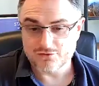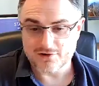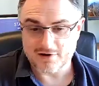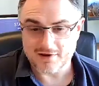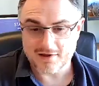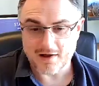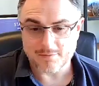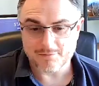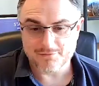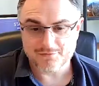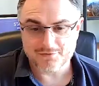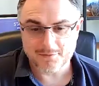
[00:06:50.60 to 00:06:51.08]
you
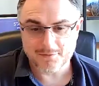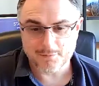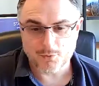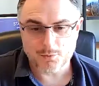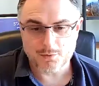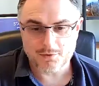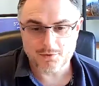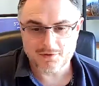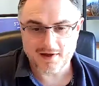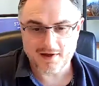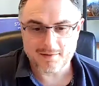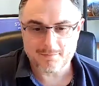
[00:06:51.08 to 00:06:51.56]
comfortable
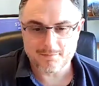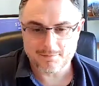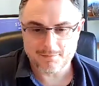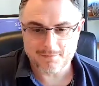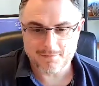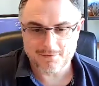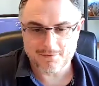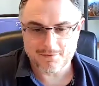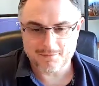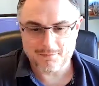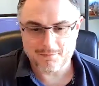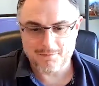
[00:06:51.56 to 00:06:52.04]
with that?
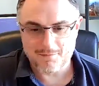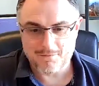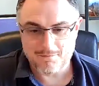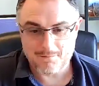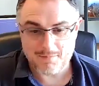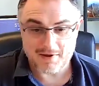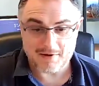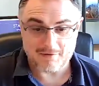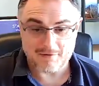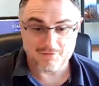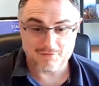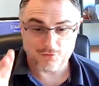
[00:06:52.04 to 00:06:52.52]

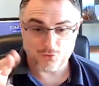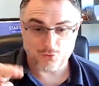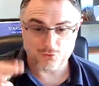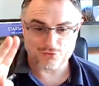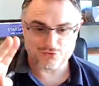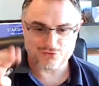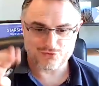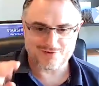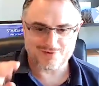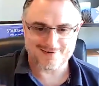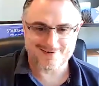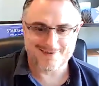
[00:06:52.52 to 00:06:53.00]
Being
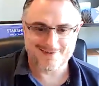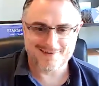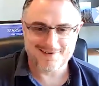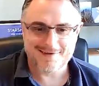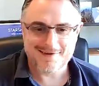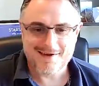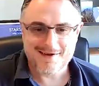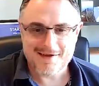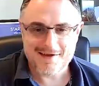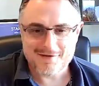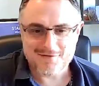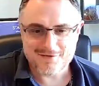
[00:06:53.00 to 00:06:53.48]
forced
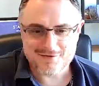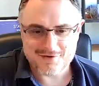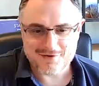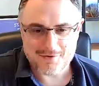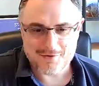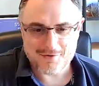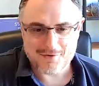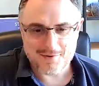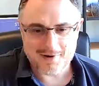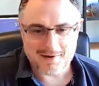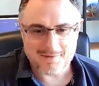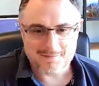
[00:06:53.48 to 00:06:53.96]

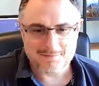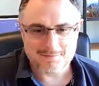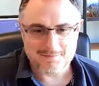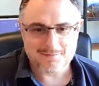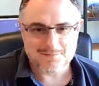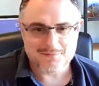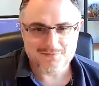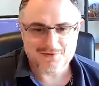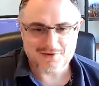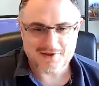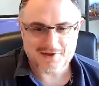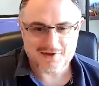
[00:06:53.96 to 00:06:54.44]
to
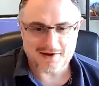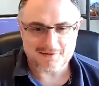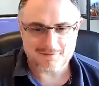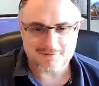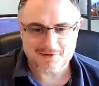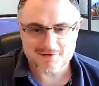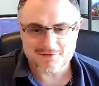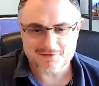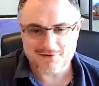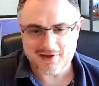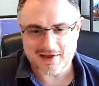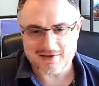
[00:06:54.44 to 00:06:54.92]

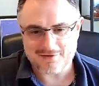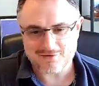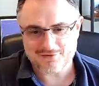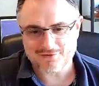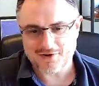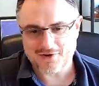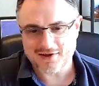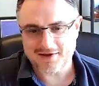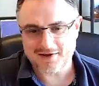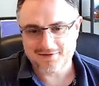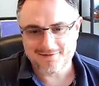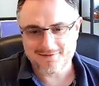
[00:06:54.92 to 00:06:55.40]
get
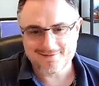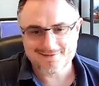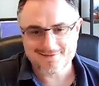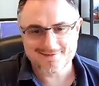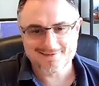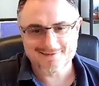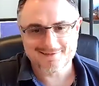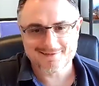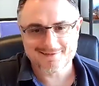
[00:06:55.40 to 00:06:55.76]
stuck in?